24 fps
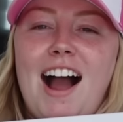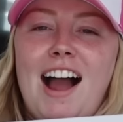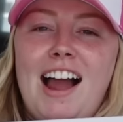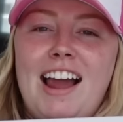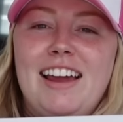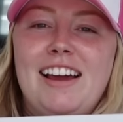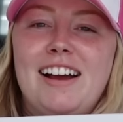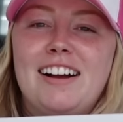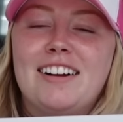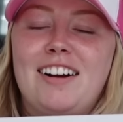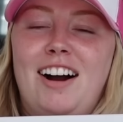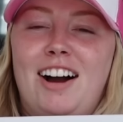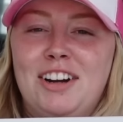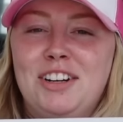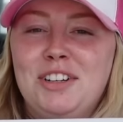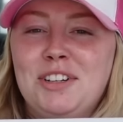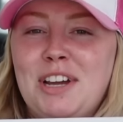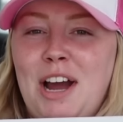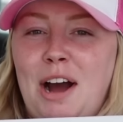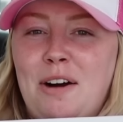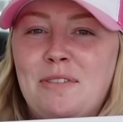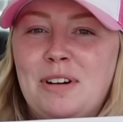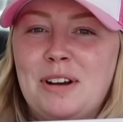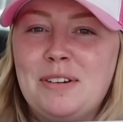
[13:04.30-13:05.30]
I got new
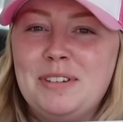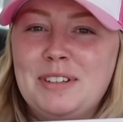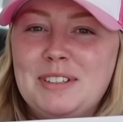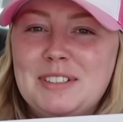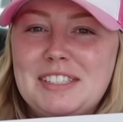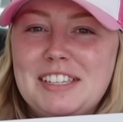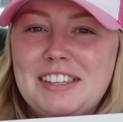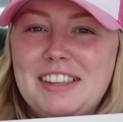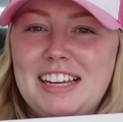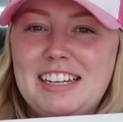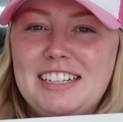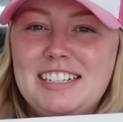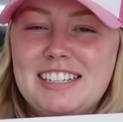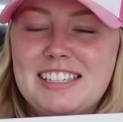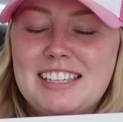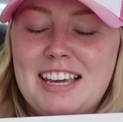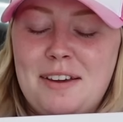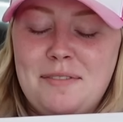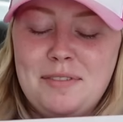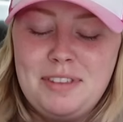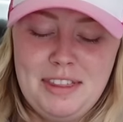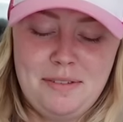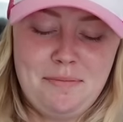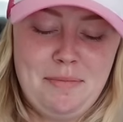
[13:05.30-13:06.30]
cowboy boots and they just
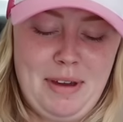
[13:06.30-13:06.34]
came in the